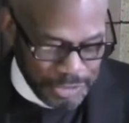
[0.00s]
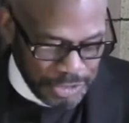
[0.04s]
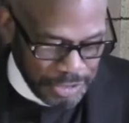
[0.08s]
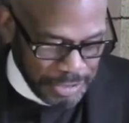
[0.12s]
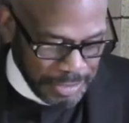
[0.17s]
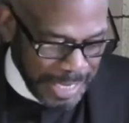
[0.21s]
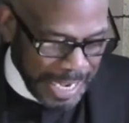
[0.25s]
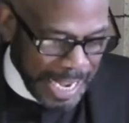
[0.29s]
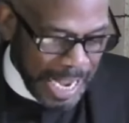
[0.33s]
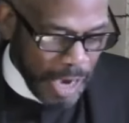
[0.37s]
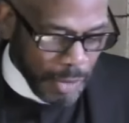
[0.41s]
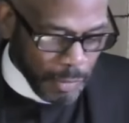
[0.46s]

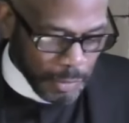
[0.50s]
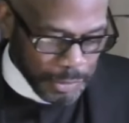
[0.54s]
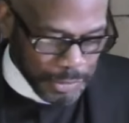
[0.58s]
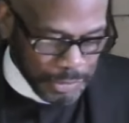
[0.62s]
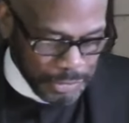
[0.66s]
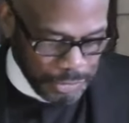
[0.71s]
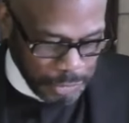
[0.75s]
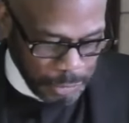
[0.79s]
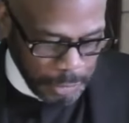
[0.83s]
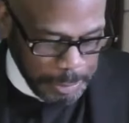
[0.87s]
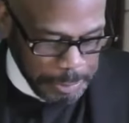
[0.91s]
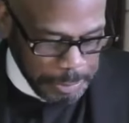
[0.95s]
to our
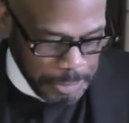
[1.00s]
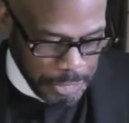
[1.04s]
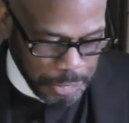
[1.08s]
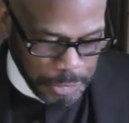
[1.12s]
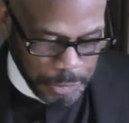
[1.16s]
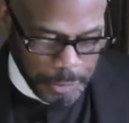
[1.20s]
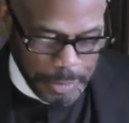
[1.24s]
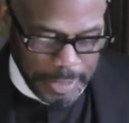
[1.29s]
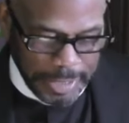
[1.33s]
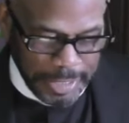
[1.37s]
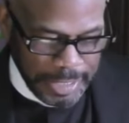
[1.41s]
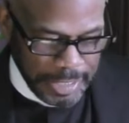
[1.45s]

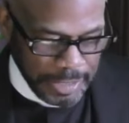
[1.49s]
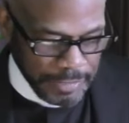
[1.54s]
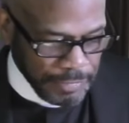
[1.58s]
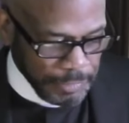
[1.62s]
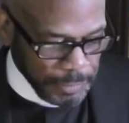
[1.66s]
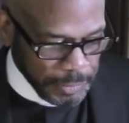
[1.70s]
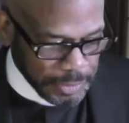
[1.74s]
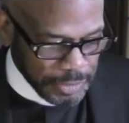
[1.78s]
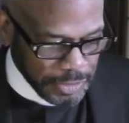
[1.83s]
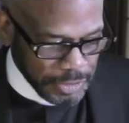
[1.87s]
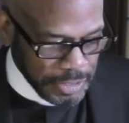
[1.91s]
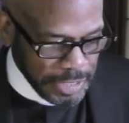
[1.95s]
scripture reading
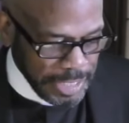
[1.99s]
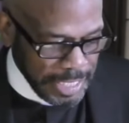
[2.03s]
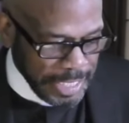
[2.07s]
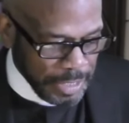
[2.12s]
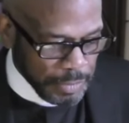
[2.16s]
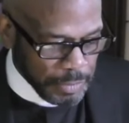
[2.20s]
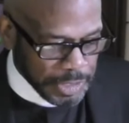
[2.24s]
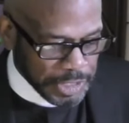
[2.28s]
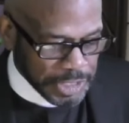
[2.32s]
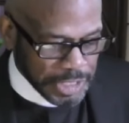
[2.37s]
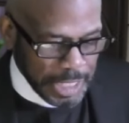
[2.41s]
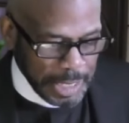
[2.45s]
for today,
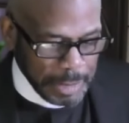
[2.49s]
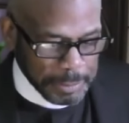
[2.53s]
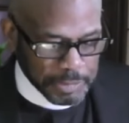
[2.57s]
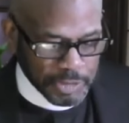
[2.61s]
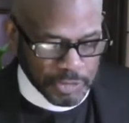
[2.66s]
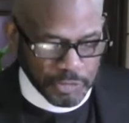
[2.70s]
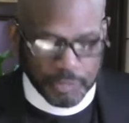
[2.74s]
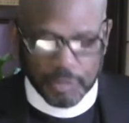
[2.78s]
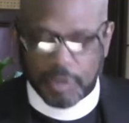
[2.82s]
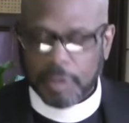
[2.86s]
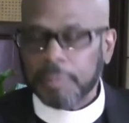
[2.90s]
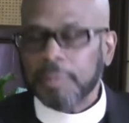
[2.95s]
which comes
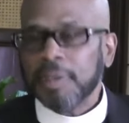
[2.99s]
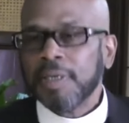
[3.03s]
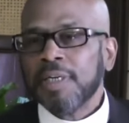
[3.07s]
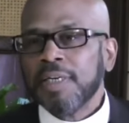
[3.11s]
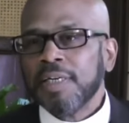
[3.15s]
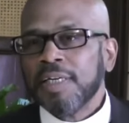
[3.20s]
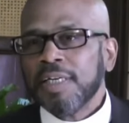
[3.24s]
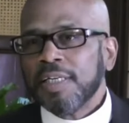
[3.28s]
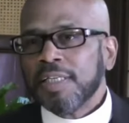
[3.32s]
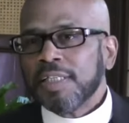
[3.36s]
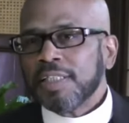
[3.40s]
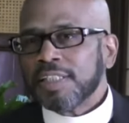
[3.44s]
from
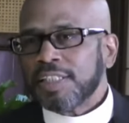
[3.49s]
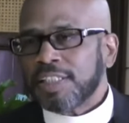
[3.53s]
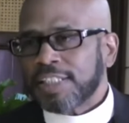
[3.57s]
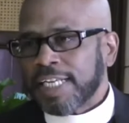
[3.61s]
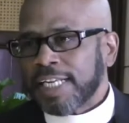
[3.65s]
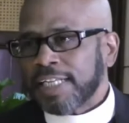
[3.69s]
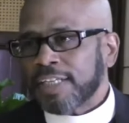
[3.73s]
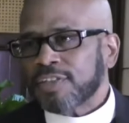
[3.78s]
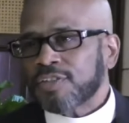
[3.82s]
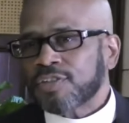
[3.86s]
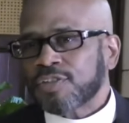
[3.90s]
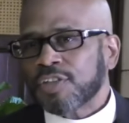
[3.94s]

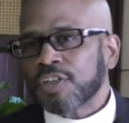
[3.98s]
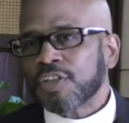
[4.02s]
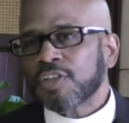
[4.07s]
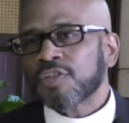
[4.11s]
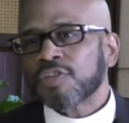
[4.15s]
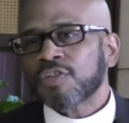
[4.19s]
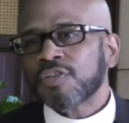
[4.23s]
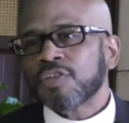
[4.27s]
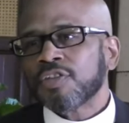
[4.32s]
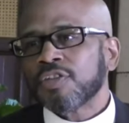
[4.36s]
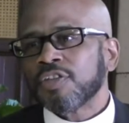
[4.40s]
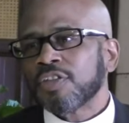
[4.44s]

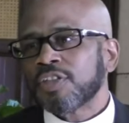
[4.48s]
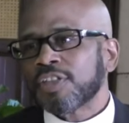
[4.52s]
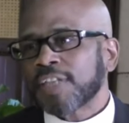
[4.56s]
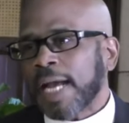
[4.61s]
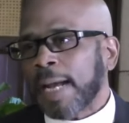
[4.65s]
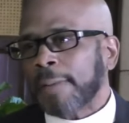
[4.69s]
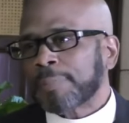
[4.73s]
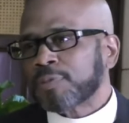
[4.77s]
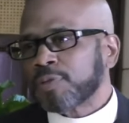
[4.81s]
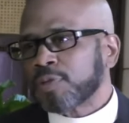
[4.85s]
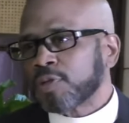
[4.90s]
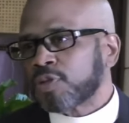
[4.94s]
Genesis
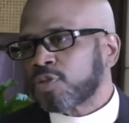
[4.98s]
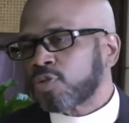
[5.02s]
chapter